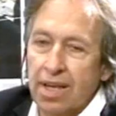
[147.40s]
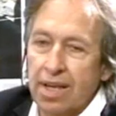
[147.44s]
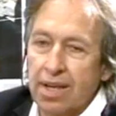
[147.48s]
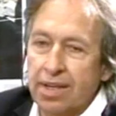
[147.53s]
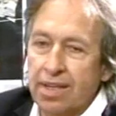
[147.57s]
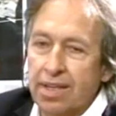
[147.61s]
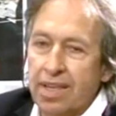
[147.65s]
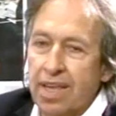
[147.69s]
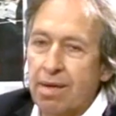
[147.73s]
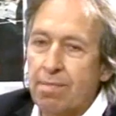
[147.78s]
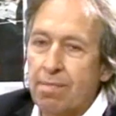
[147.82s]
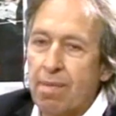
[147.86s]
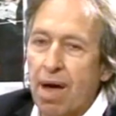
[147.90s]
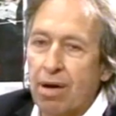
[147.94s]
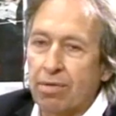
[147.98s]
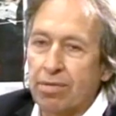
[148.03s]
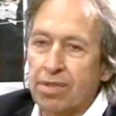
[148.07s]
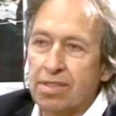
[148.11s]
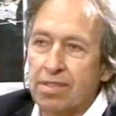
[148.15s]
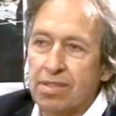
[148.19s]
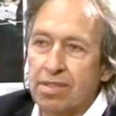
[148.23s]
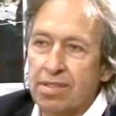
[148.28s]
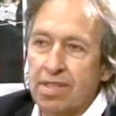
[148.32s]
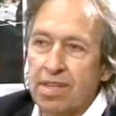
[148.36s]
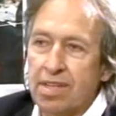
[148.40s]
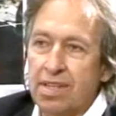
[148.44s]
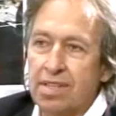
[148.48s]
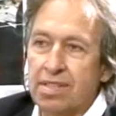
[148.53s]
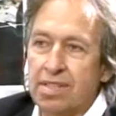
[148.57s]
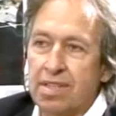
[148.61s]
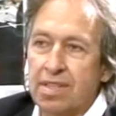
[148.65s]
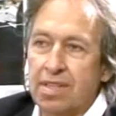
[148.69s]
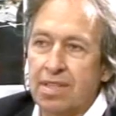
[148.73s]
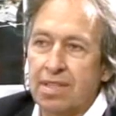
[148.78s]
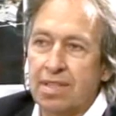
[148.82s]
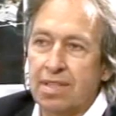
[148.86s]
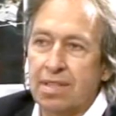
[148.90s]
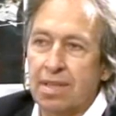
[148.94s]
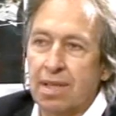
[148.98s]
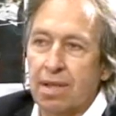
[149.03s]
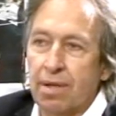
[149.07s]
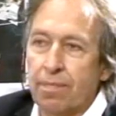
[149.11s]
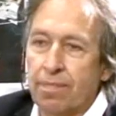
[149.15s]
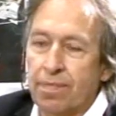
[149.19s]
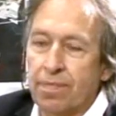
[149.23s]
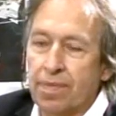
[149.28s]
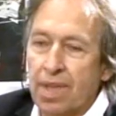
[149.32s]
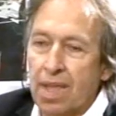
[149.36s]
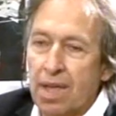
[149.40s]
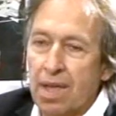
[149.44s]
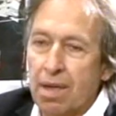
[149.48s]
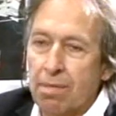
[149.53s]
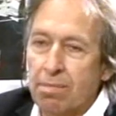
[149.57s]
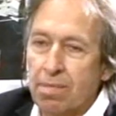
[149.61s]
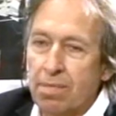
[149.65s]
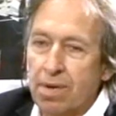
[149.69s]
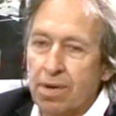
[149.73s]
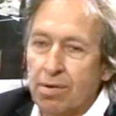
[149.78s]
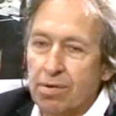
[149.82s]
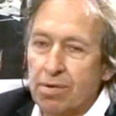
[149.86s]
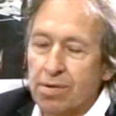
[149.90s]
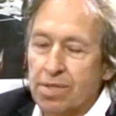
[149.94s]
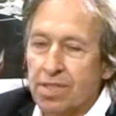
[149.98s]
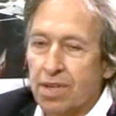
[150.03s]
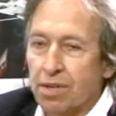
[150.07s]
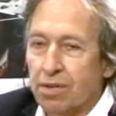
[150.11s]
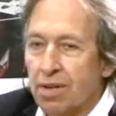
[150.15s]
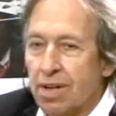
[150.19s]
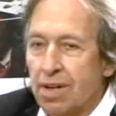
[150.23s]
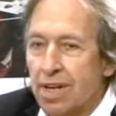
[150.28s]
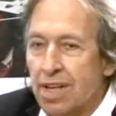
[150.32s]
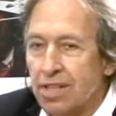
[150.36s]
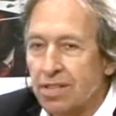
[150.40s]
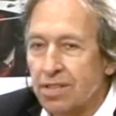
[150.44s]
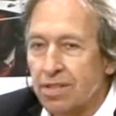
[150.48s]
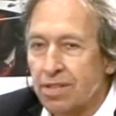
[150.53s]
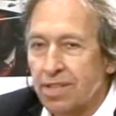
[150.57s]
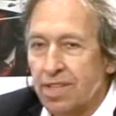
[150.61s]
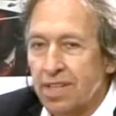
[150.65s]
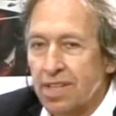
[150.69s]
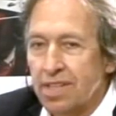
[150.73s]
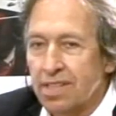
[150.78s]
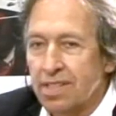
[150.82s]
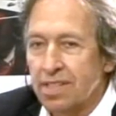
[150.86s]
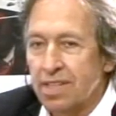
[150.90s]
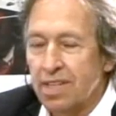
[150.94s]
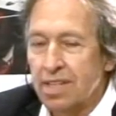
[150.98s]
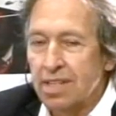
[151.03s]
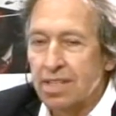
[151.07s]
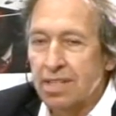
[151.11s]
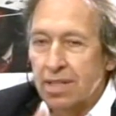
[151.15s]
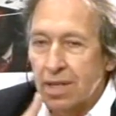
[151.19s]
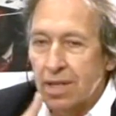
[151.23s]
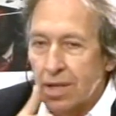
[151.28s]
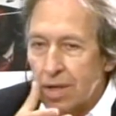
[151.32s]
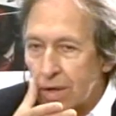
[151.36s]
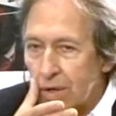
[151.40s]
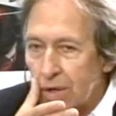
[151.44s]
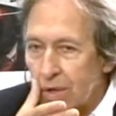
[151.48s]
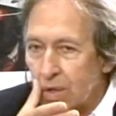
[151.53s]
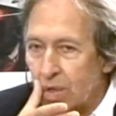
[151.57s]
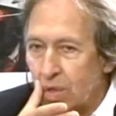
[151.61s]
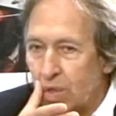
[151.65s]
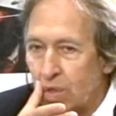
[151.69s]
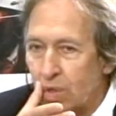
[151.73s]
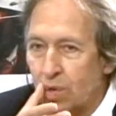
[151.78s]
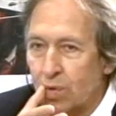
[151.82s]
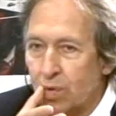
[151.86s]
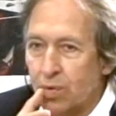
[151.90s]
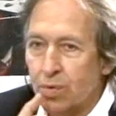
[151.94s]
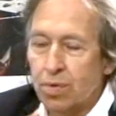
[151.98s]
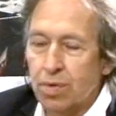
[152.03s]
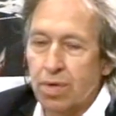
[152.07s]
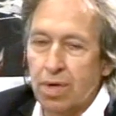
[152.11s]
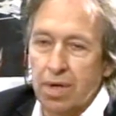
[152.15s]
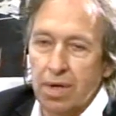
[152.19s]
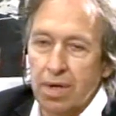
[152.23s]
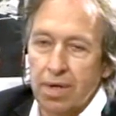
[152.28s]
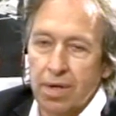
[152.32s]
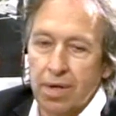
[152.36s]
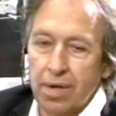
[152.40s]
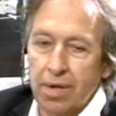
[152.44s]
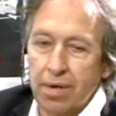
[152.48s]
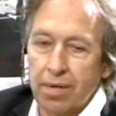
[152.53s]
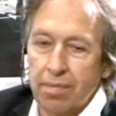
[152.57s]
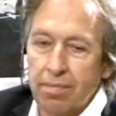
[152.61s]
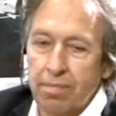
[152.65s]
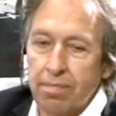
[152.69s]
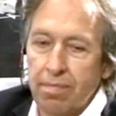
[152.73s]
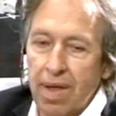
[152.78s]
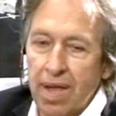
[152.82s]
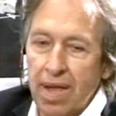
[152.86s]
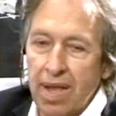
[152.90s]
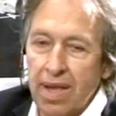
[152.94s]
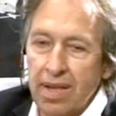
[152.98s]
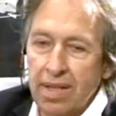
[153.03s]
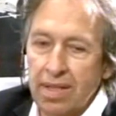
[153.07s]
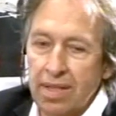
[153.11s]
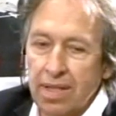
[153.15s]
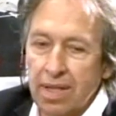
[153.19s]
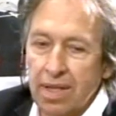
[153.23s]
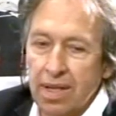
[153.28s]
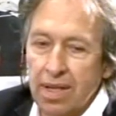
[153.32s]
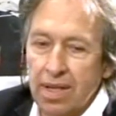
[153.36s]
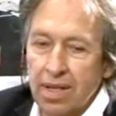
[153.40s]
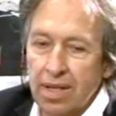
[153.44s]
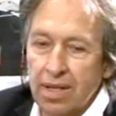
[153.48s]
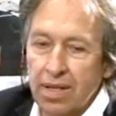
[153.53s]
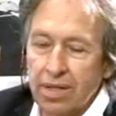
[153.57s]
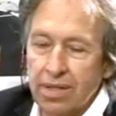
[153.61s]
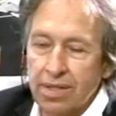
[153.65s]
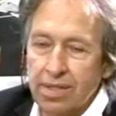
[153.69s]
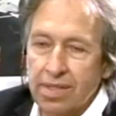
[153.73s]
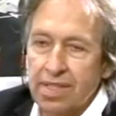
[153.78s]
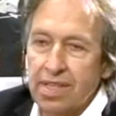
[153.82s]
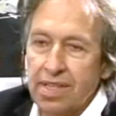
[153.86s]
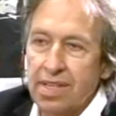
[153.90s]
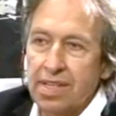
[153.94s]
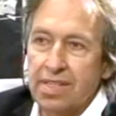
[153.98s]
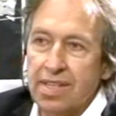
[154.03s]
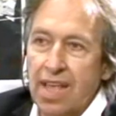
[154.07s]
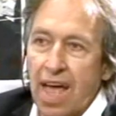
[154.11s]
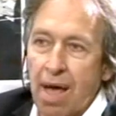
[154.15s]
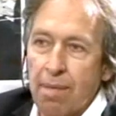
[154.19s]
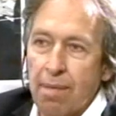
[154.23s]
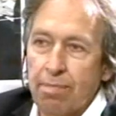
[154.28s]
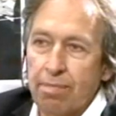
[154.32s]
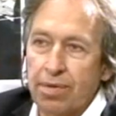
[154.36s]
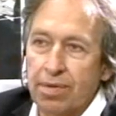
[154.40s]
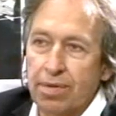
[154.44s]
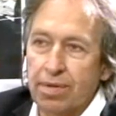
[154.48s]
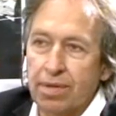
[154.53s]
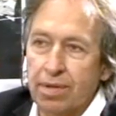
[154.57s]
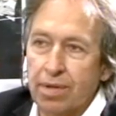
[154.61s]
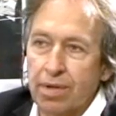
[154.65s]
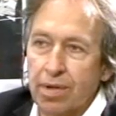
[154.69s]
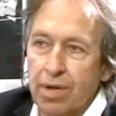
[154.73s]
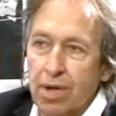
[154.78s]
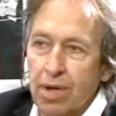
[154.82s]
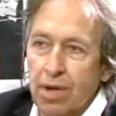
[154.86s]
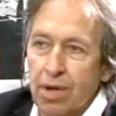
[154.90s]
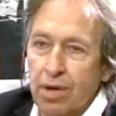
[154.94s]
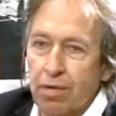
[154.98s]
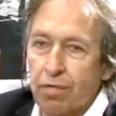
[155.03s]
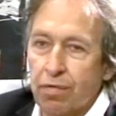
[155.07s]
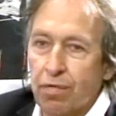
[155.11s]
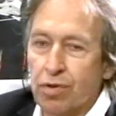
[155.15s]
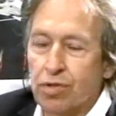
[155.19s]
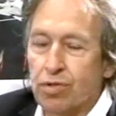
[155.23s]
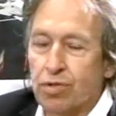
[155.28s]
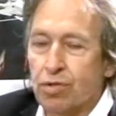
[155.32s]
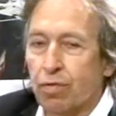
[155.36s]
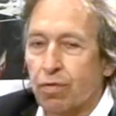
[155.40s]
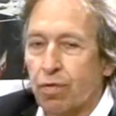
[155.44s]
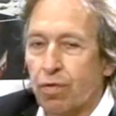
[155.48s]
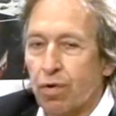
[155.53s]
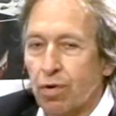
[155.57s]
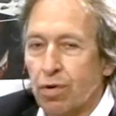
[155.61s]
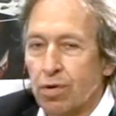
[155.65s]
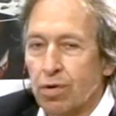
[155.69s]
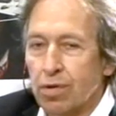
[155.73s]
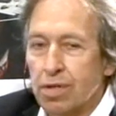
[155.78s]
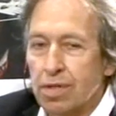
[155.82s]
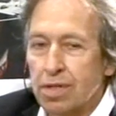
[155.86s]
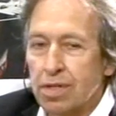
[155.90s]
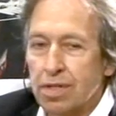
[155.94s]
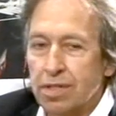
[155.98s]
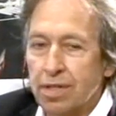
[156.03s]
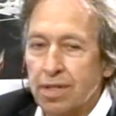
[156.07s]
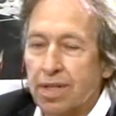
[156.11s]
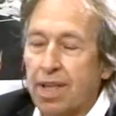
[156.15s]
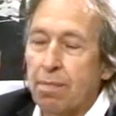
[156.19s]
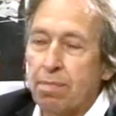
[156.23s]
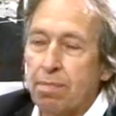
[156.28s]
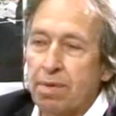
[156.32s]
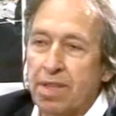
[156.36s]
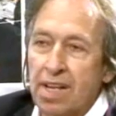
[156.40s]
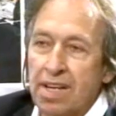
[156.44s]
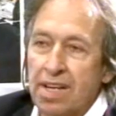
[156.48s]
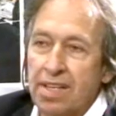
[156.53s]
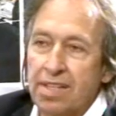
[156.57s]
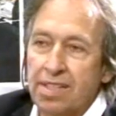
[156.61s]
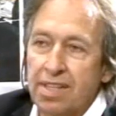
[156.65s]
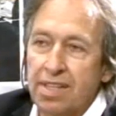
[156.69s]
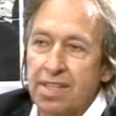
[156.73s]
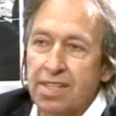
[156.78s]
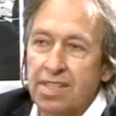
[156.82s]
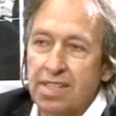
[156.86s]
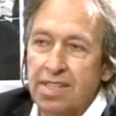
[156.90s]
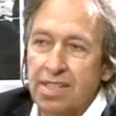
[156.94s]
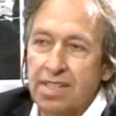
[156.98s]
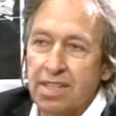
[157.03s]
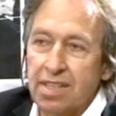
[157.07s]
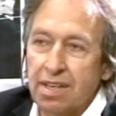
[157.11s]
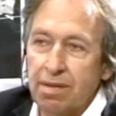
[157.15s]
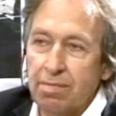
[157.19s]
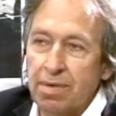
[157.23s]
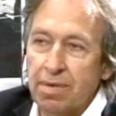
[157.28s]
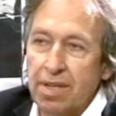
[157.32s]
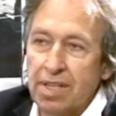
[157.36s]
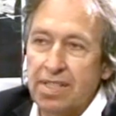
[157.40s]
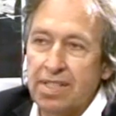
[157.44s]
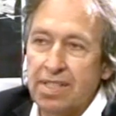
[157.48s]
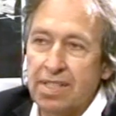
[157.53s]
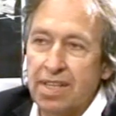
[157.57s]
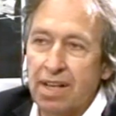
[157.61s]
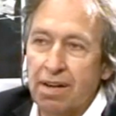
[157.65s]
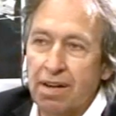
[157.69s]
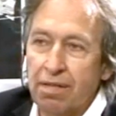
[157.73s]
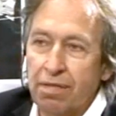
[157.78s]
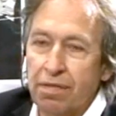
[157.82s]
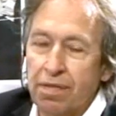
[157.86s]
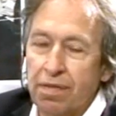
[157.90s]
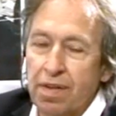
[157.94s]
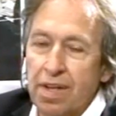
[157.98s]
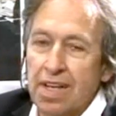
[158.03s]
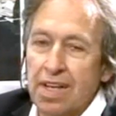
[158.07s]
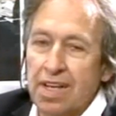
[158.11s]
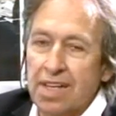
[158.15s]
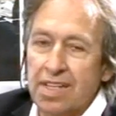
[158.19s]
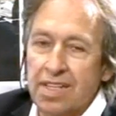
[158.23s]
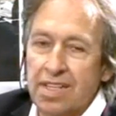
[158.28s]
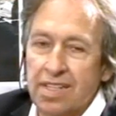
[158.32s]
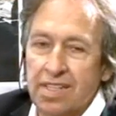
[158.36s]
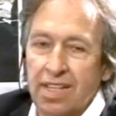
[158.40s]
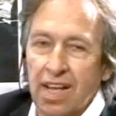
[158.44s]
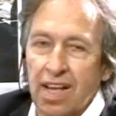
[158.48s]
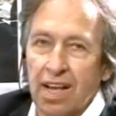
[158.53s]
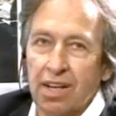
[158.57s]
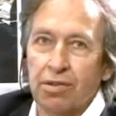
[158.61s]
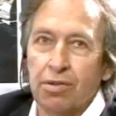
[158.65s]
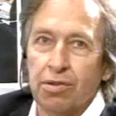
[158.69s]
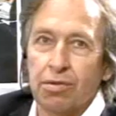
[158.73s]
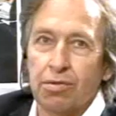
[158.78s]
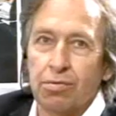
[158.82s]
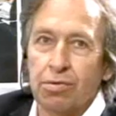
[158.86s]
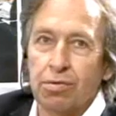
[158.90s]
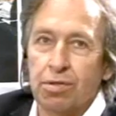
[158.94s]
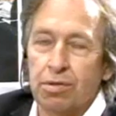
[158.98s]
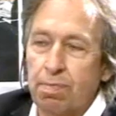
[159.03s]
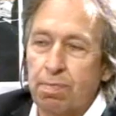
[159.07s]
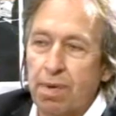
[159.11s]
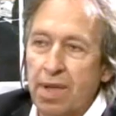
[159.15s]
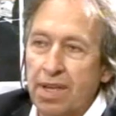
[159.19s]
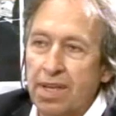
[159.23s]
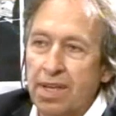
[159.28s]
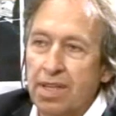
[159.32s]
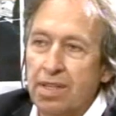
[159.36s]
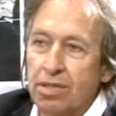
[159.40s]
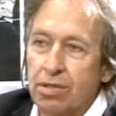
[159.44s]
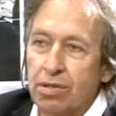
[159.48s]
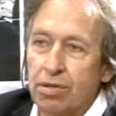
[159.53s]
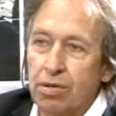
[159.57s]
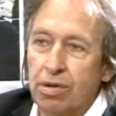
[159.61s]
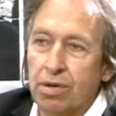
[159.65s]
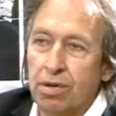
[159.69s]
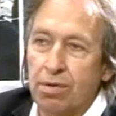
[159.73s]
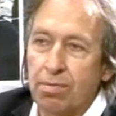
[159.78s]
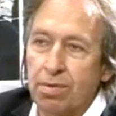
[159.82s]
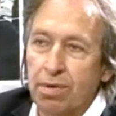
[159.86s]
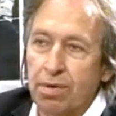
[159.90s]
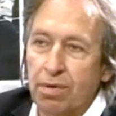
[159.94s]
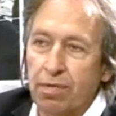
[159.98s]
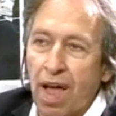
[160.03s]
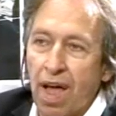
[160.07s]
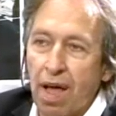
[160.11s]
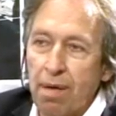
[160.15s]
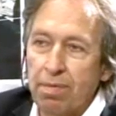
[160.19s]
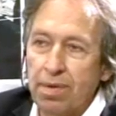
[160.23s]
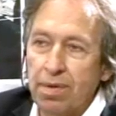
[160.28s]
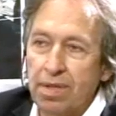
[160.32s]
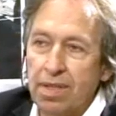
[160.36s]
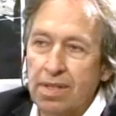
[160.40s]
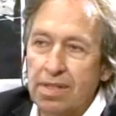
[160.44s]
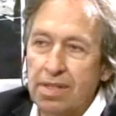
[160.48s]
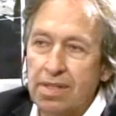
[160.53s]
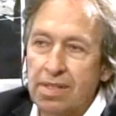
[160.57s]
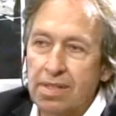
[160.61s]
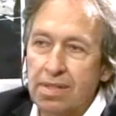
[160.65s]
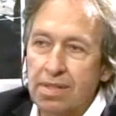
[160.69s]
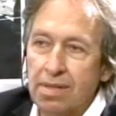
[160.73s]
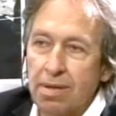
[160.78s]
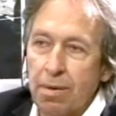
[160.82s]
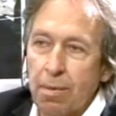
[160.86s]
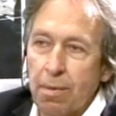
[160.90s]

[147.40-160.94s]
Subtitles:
came out in the 60s. Because suddenly in the 60s, two main things happened. First of all, the capitalistic system itself started to speak in terms of happiness,